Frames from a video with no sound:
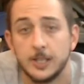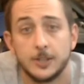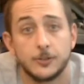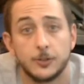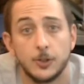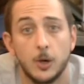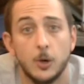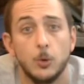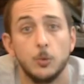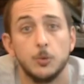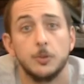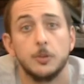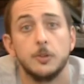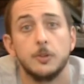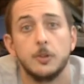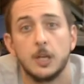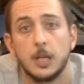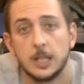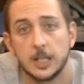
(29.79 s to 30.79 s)
it's sold.
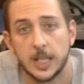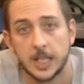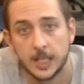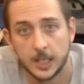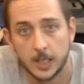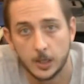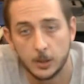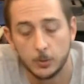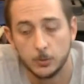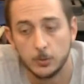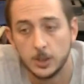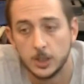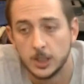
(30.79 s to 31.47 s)
I let it go.